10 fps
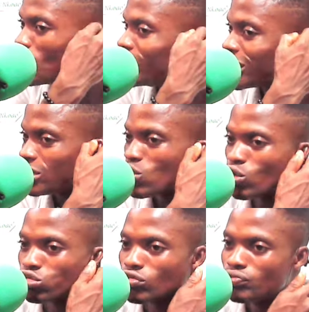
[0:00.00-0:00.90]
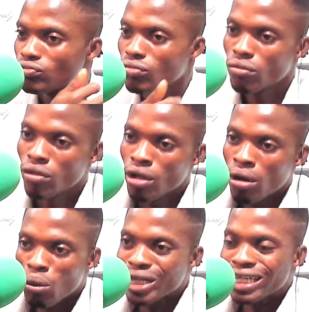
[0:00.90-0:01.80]
mo nye serious
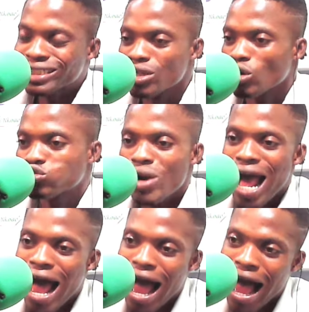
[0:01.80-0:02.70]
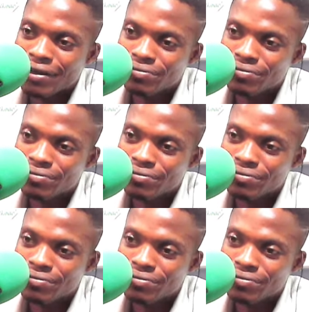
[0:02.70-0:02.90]
kra